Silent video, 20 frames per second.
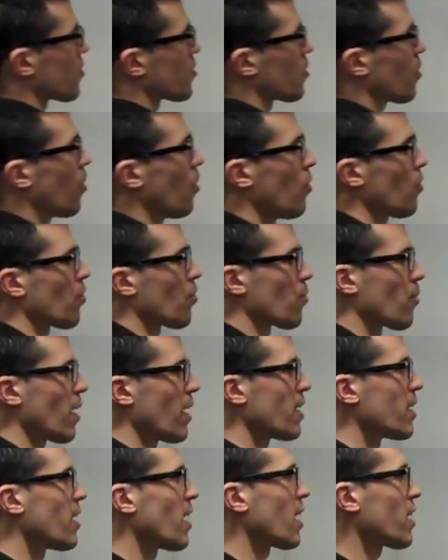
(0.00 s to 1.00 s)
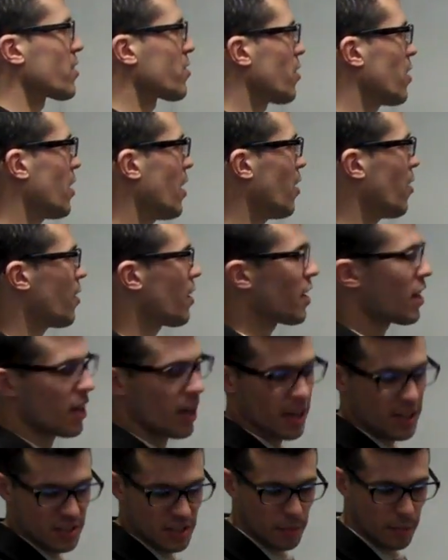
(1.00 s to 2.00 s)
So all the red dots right now are going
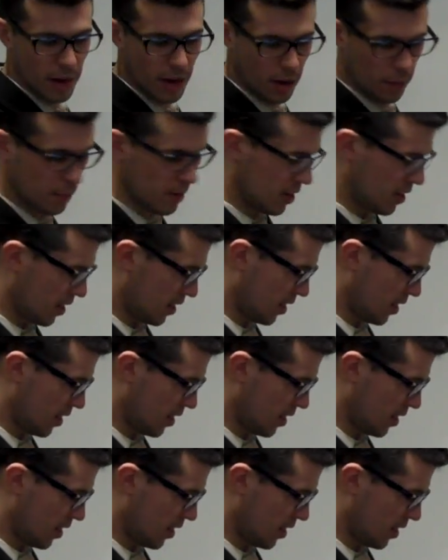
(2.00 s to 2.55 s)
to somehow be